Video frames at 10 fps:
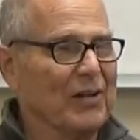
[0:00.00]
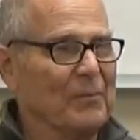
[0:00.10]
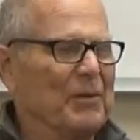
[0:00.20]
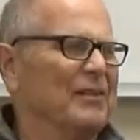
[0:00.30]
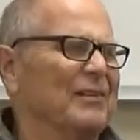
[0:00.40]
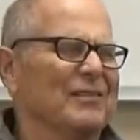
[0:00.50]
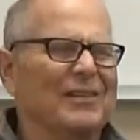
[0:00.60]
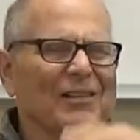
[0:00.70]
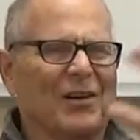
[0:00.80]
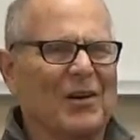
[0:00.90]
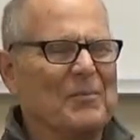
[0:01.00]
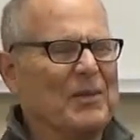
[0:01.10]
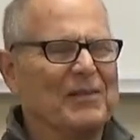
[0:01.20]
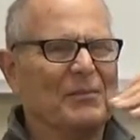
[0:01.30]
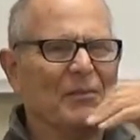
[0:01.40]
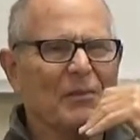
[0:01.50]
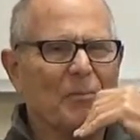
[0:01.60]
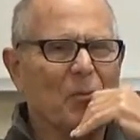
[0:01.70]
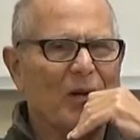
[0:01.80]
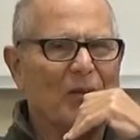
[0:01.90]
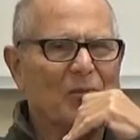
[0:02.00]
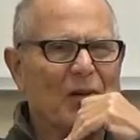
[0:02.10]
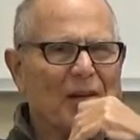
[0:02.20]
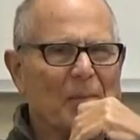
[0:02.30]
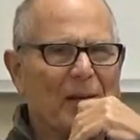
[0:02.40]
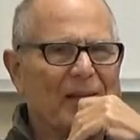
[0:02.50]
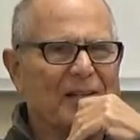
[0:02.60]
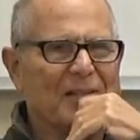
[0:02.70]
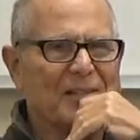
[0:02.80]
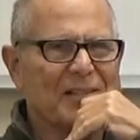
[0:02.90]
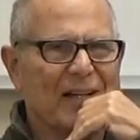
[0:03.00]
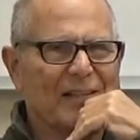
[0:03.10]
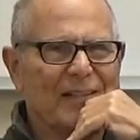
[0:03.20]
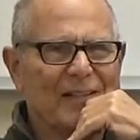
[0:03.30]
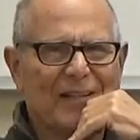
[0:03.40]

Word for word: I mean, the, you know, I mean, the point I'm trying to make is, is that